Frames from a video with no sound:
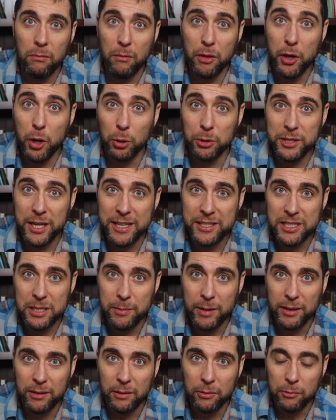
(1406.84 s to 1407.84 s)
The Old
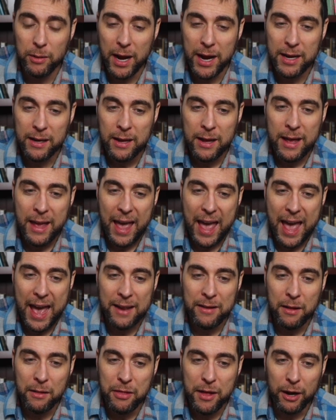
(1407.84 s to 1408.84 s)
Testament, right?
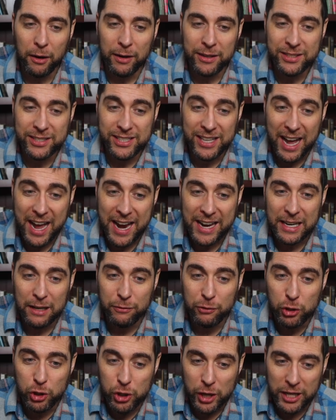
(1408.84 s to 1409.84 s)
And they're a sign
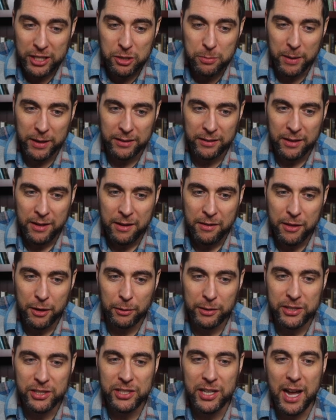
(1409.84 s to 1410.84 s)
of judgment,
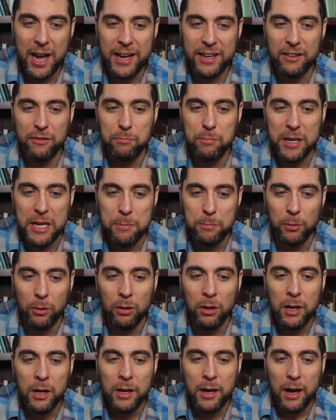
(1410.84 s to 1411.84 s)
they're a sign of
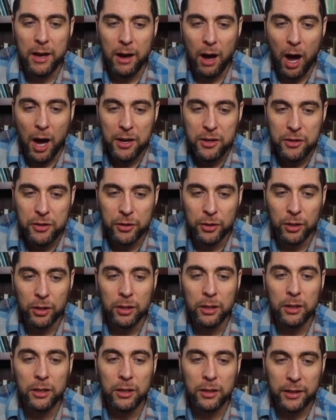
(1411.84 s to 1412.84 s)
people
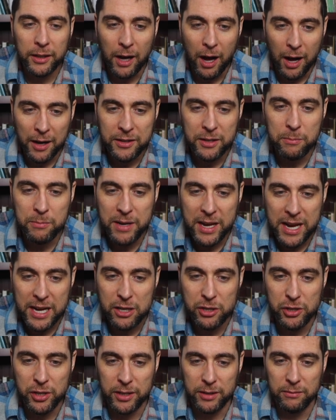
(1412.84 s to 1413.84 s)
under
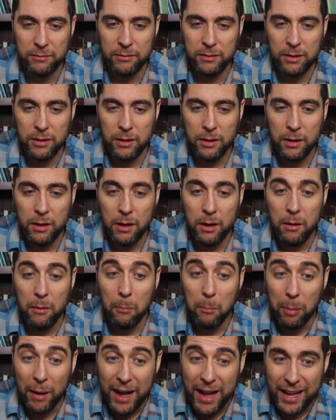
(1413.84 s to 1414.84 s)
condemnation.
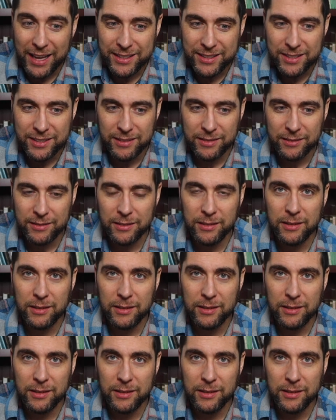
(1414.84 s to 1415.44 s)
But